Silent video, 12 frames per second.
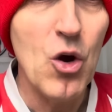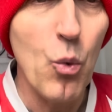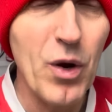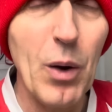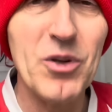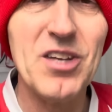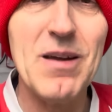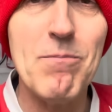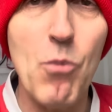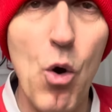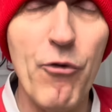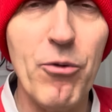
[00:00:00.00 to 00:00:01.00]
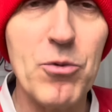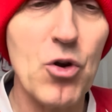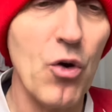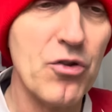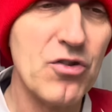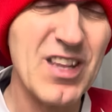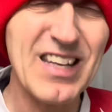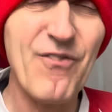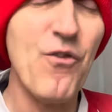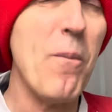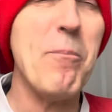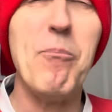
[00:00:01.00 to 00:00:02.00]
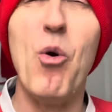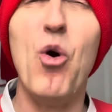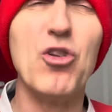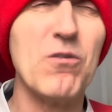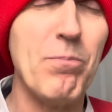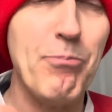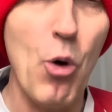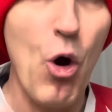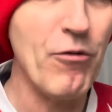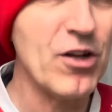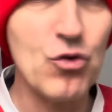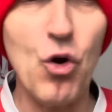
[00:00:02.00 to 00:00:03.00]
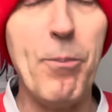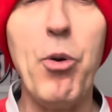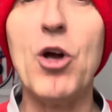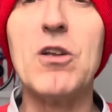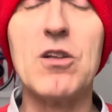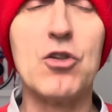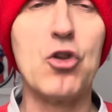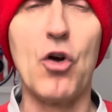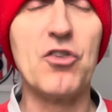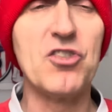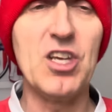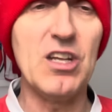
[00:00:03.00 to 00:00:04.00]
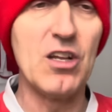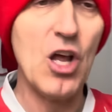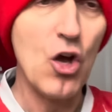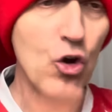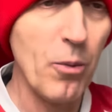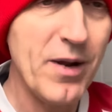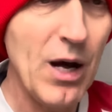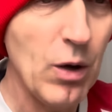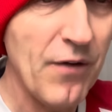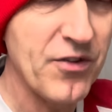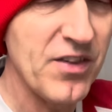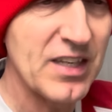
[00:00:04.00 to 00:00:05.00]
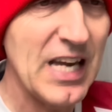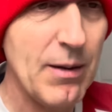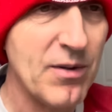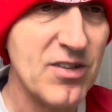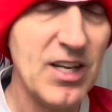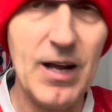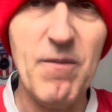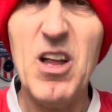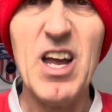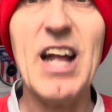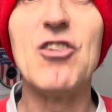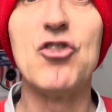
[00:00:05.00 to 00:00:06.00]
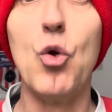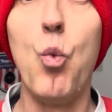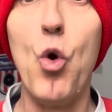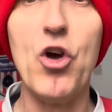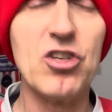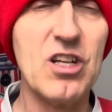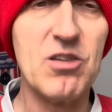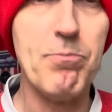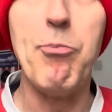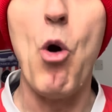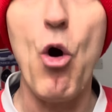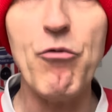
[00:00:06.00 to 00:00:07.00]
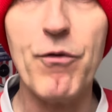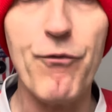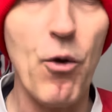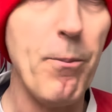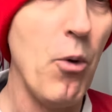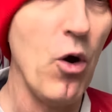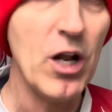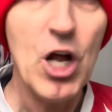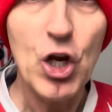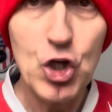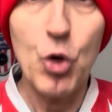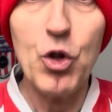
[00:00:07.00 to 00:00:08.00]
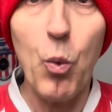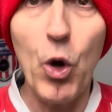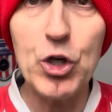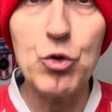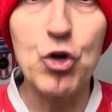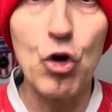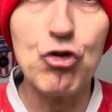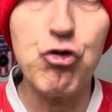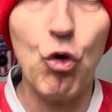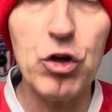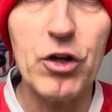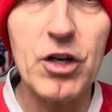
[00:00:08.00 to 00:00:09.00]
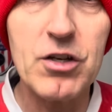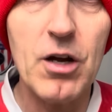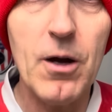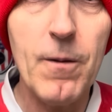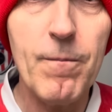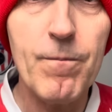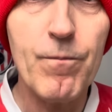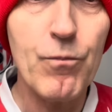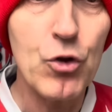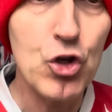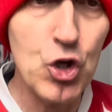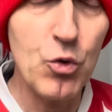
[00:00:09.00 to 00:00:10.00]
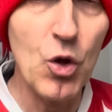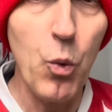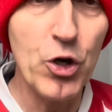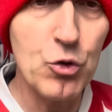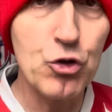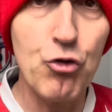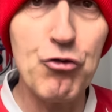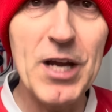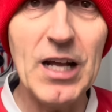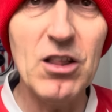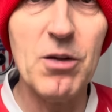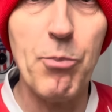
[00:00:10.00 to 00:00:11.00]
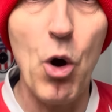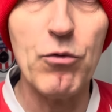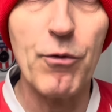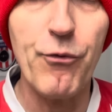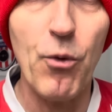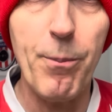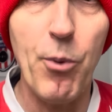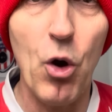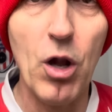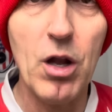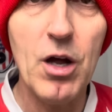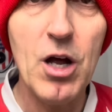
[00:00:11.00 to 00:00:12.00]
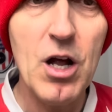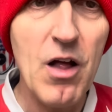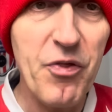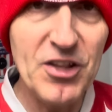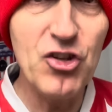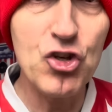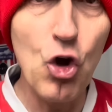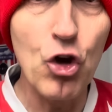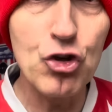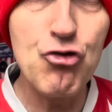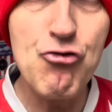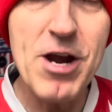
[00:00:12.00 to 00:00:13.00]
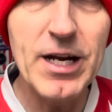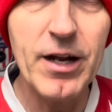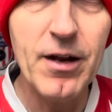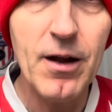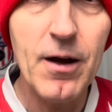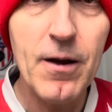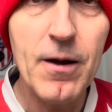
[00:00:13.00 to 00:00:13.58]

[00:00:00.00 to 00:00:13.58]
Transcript: We want to see more from Dodds. The football's boring. There's no point Dodds sitting, coming out after the game and saying, it's the worst, it's boring football. You're the one who's controlling it. You're the one who's creating the boring football. This is your training.